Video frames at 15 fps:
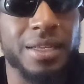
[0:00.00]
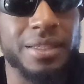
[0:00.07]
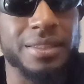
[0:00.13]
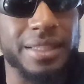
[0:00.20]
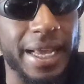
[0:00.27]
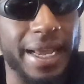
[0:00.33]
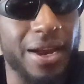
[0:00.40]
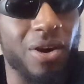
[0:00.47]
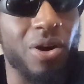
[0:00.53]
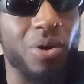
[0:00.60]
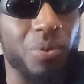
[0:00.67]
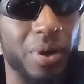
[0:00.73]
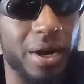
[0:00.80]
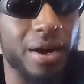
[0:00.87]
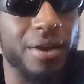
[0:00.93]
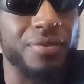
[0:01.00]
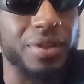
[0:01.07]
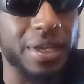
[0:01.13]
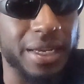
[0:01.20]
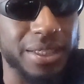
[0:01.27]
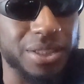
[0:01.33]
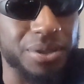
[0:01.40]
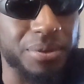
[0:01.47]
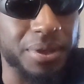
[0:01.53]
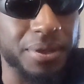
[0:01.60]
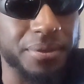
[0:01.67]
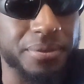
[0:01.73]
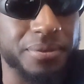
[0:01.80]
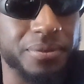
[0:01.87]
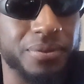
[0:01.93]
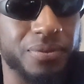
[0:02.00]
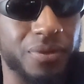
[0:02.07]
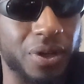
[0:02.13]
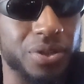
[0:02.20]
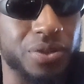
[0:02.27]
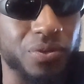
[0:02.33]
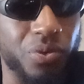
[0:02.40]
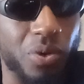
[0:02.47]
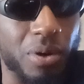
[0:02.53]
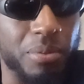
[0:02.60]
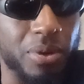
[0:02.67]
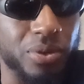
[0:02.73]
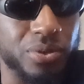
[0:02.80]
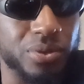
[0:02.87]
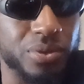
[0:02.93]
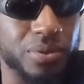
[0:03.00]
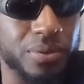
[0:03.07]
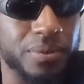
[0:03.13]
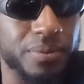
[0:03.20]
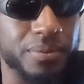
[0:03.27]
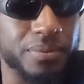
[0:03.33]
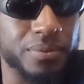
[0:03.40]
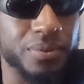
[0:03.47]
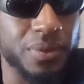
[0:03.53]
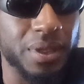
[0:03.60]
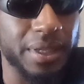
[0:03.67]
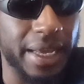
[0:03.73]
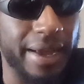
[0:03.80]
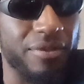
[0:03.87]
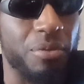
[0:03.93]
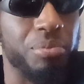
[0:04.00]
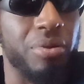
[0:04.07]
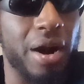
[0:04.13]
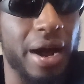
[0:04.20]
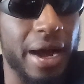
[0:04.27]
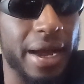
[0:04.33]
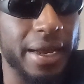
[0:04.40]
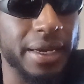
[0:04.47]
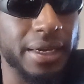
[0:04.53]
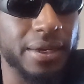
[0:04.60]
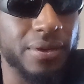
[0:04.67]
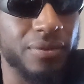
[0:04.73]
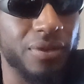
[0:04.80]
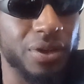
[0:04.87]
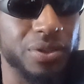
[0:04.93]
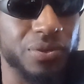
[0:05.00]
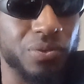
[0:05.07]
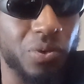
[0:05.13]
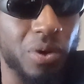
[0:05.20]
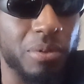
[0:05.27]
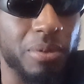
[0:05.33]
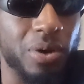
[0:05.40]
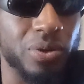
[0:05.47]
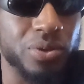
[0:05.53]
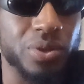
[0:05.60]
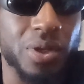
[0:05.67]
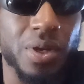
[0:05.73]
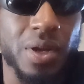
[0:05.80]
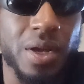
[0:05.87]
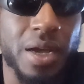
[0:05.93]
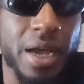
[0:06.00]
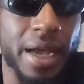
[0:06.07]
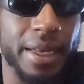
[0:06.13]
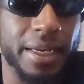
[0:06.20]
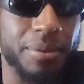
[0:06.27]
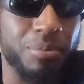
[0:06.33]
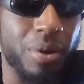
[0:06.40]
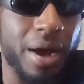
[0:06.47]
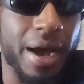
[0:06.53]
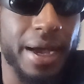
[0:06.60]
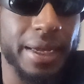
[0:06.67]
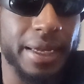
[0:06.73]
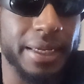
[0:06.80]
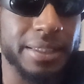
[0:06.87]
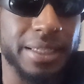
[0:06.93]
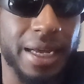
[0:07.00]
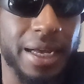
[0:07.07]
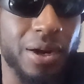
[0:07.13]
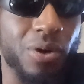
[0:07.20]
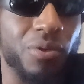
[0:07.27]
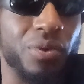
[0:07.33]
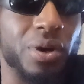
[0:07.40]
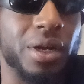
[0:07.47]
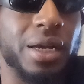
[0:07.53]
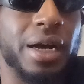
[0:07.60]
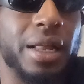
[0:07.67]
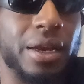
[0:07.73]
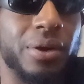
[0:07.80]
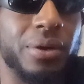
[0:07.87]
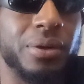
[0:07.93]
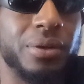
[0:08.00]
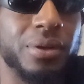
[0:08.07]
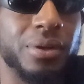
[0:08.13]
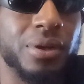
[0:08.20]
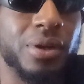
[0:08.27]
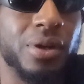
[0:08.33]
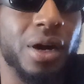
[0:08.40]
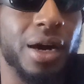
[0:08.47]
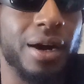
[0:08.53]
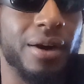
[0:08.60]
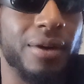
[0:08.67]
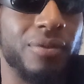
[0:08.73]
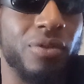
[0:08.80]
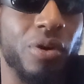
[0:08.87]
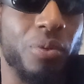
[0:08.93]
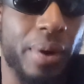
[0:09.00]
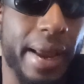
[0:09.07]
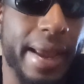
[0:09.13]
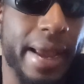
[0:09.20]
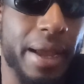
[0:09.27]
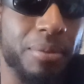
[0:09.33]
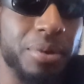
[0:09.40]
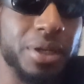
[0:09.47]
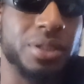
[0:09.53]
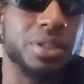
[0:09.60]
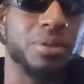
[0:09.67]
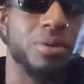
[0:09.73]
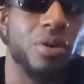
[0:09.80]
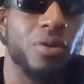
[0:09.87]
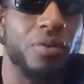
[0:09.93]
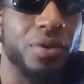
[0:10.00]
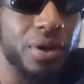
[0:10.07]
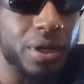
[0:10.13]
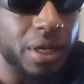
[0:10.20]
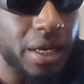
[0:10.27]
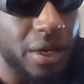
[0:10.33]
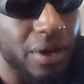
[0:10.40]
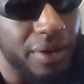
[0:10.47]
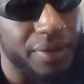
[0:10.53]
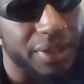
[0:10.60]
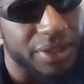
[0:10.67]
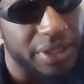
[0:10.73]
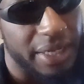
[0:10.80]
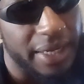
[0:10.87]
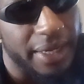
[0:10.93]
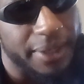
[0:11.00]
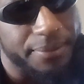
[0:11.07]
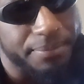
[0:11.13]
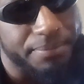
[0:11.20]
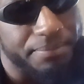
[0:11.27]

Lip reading: they are aware of the history first and foremost. They have a pride first and foremost, and the pride is not over a color of a rag, but it's over the color of their skin.